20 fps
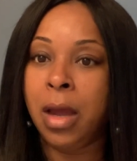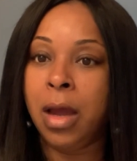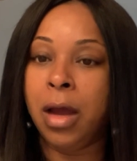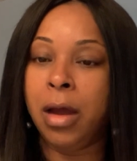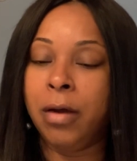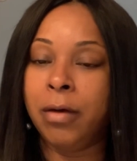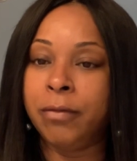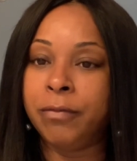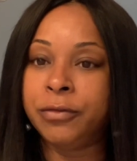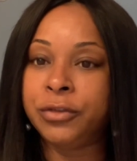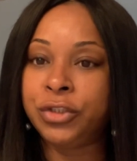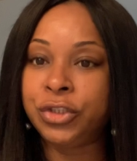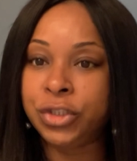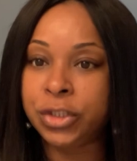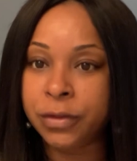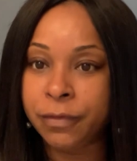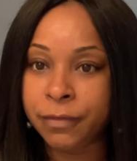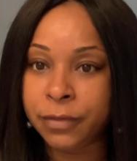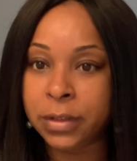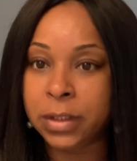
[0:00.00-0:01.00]
of
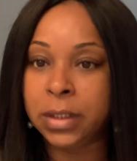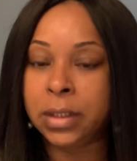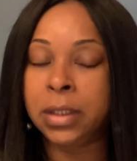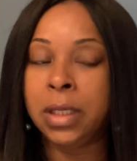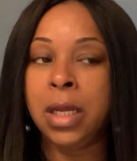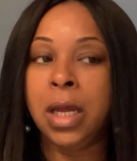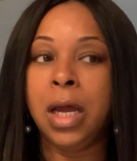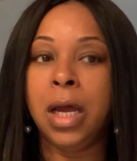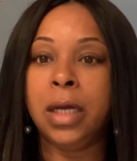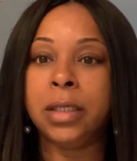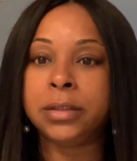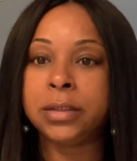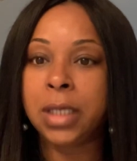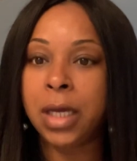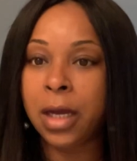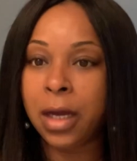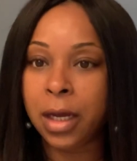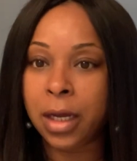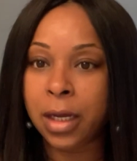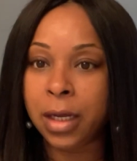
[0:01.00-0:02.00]
shifting a
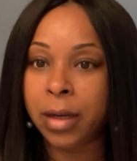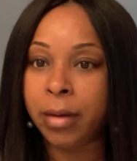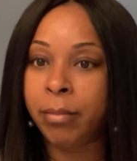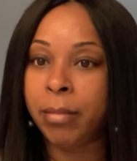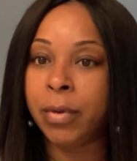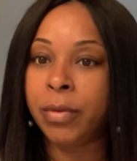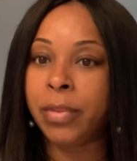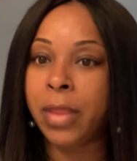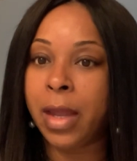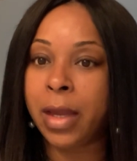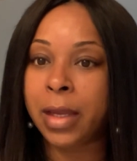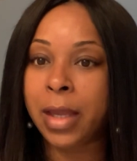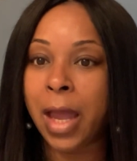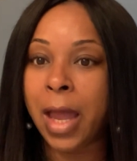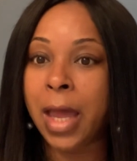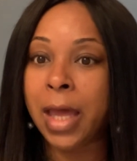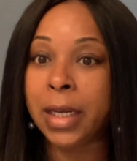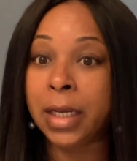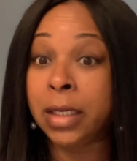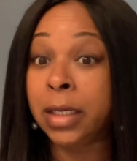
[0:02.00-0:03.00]
time that
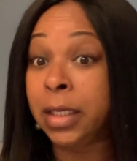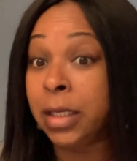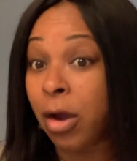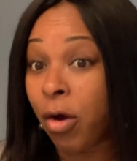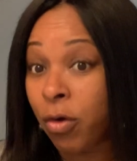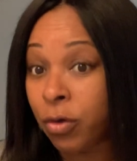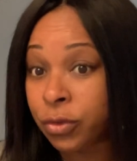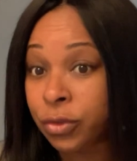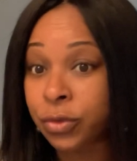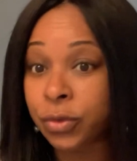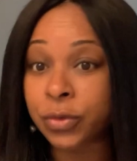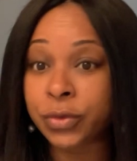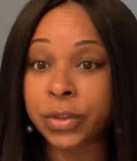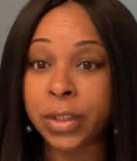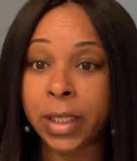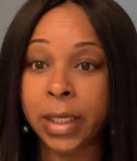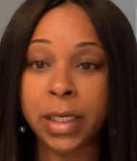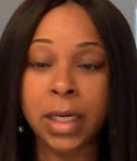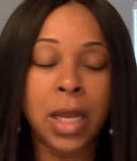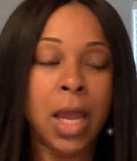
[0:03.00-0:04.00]
God and he also
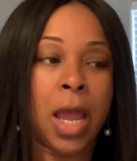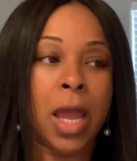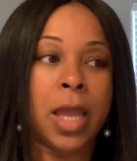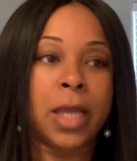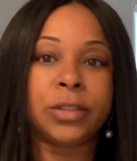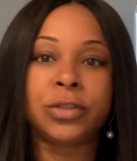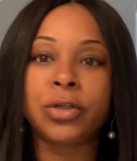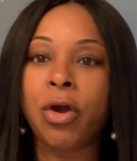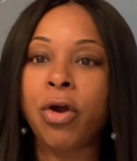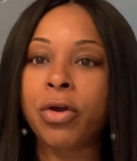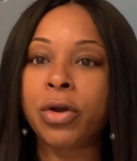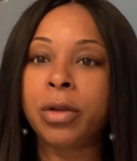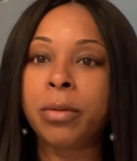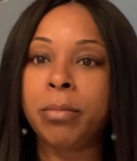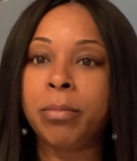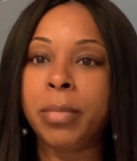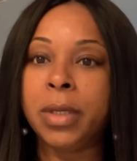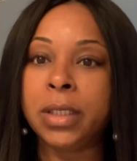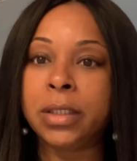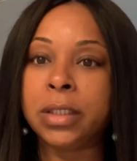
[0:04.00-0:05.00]
said it's already
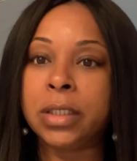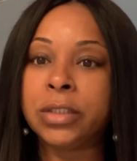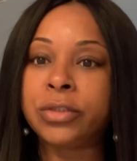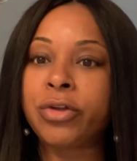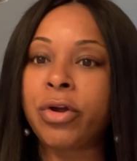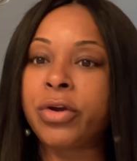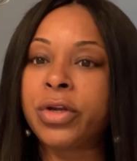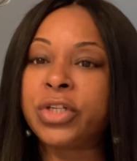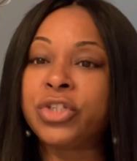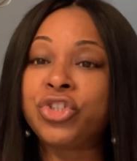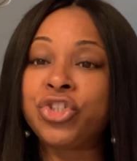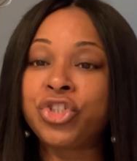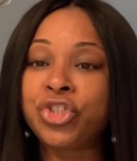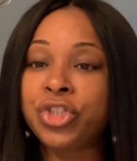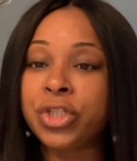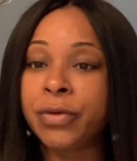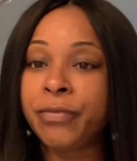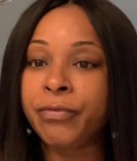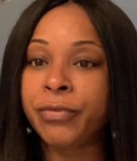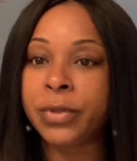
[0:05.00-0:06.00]
been it's already
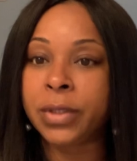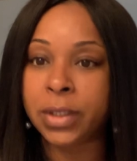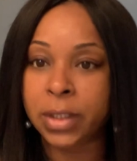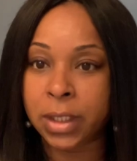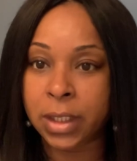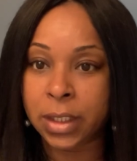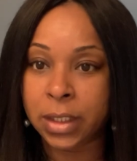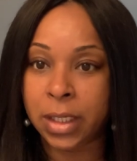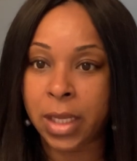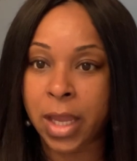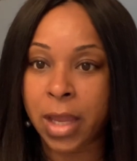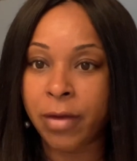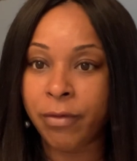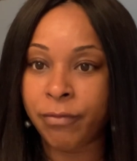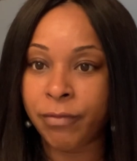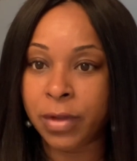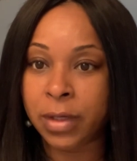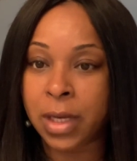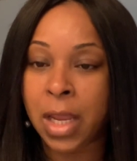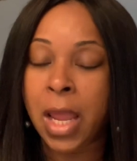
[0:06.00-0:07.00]
shifted in
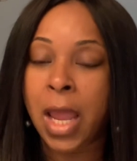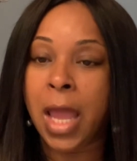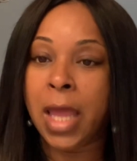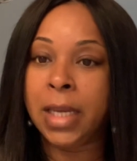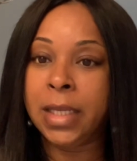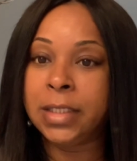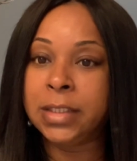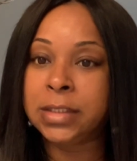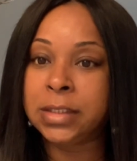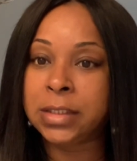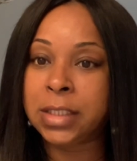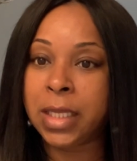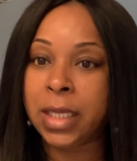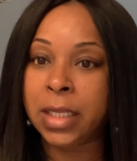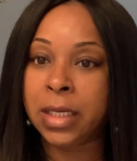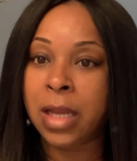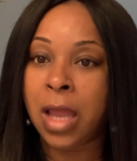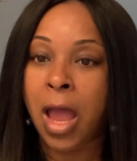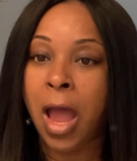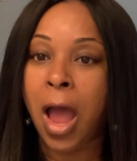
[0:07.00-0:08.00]
heaven and he
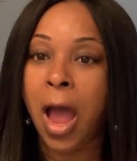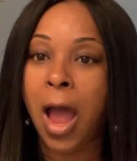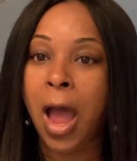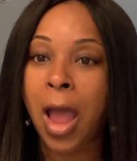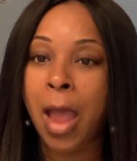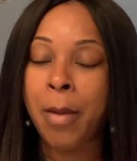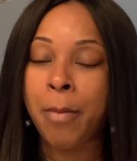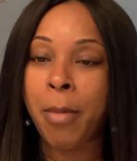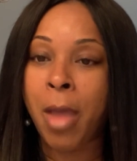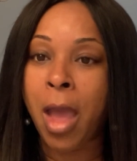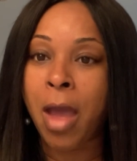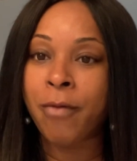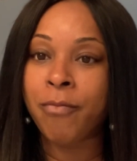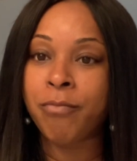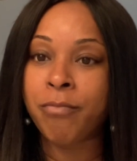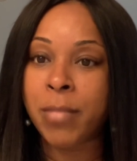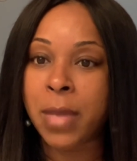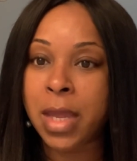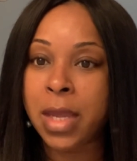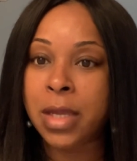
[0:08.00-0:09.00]
said I have
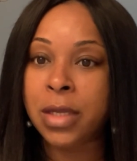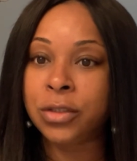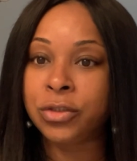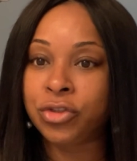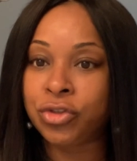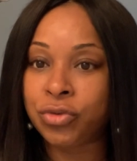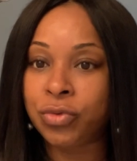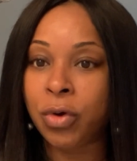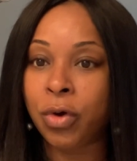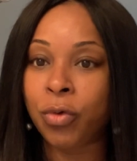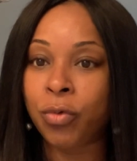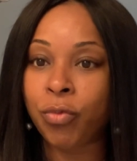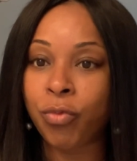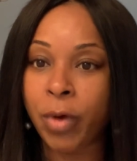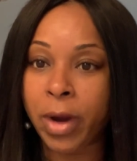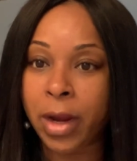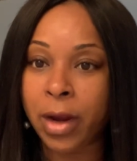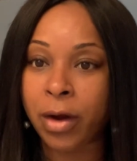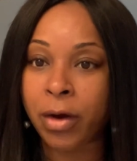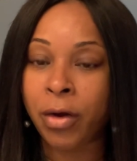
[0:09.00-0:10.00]
made you
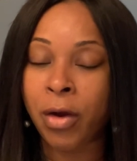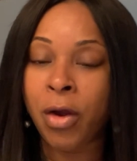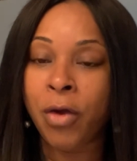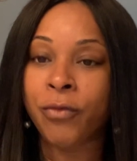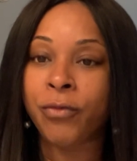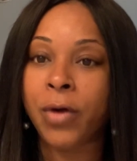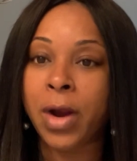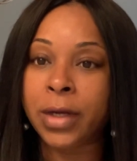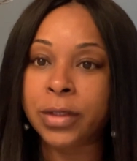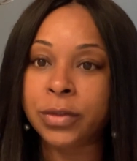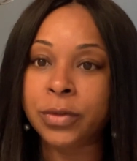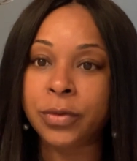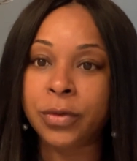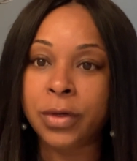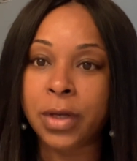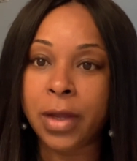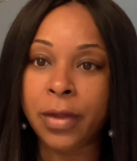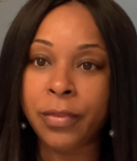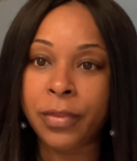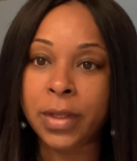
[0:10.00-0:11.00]
aware for I do
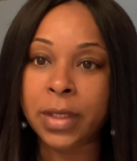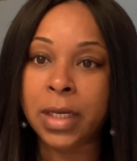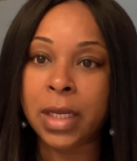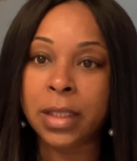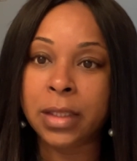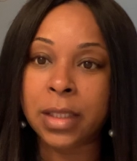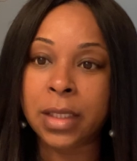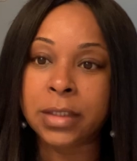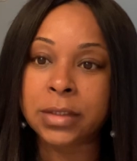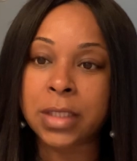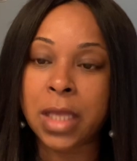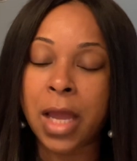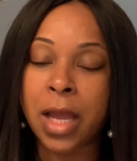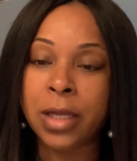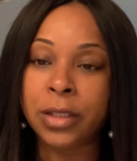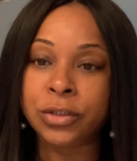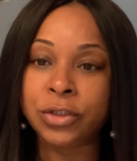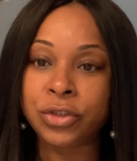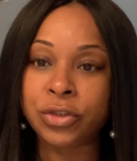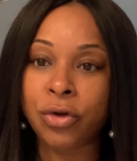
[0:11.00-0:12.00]
nothing unless I
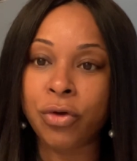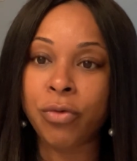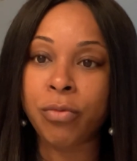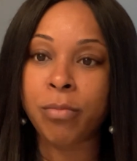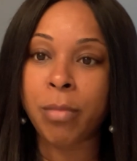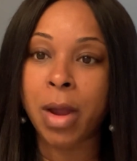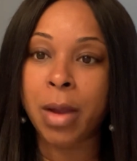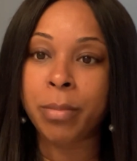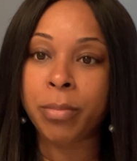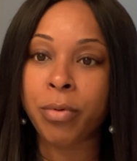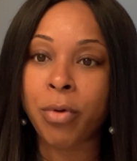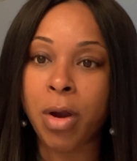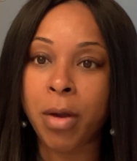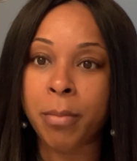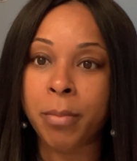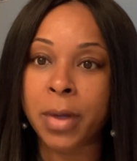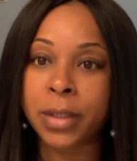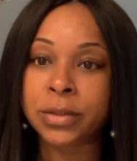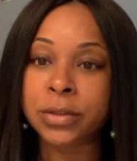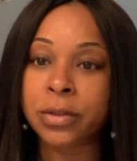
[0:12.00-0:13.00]
show my prop
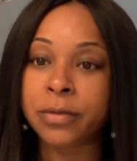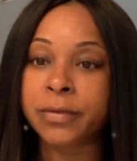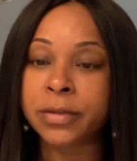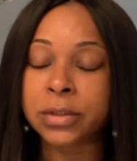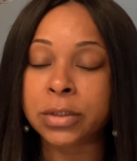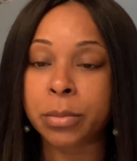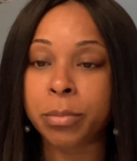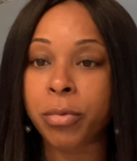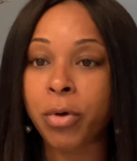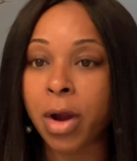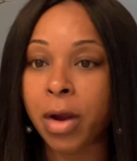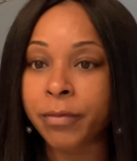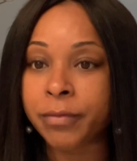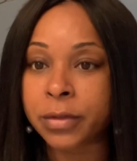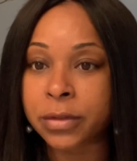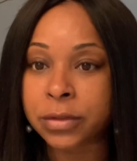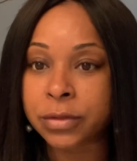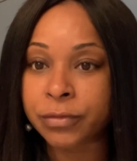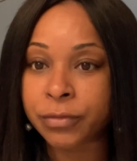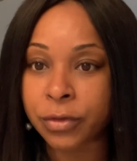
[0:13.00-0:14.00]
my servants the
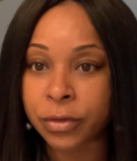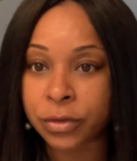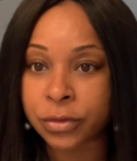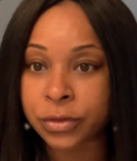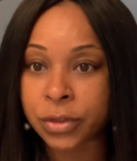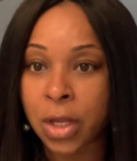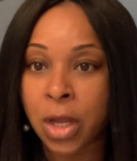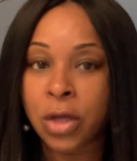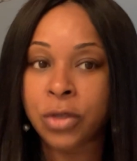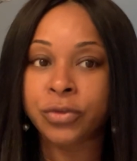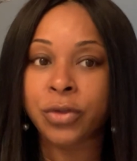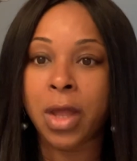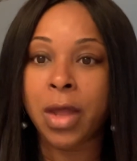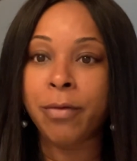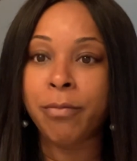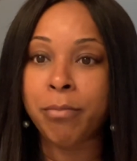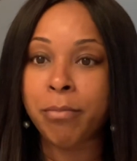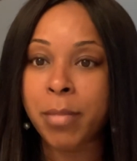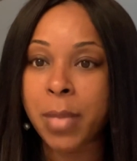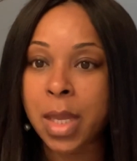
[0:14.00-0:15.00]
prophets first so
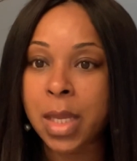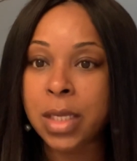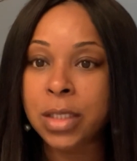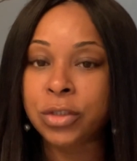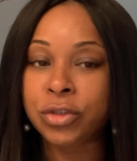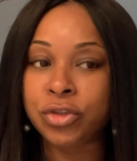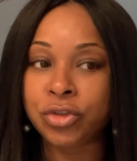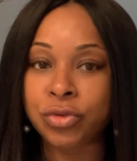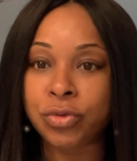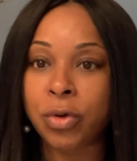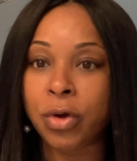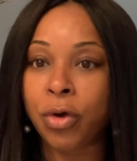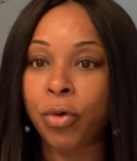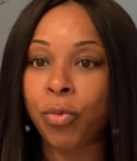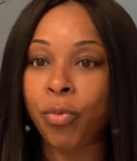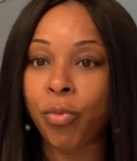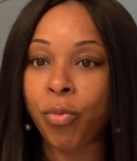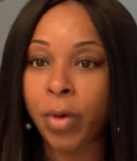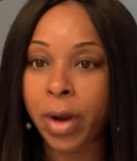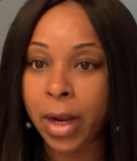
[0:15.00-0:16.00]
I've made you
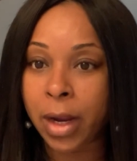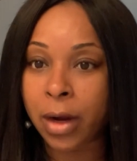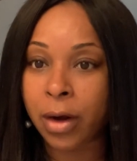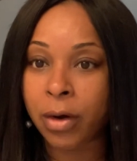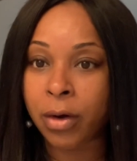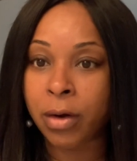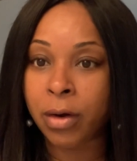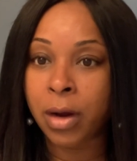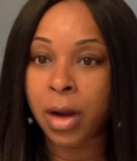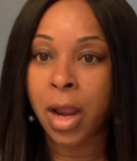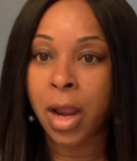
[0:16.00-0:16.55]
aware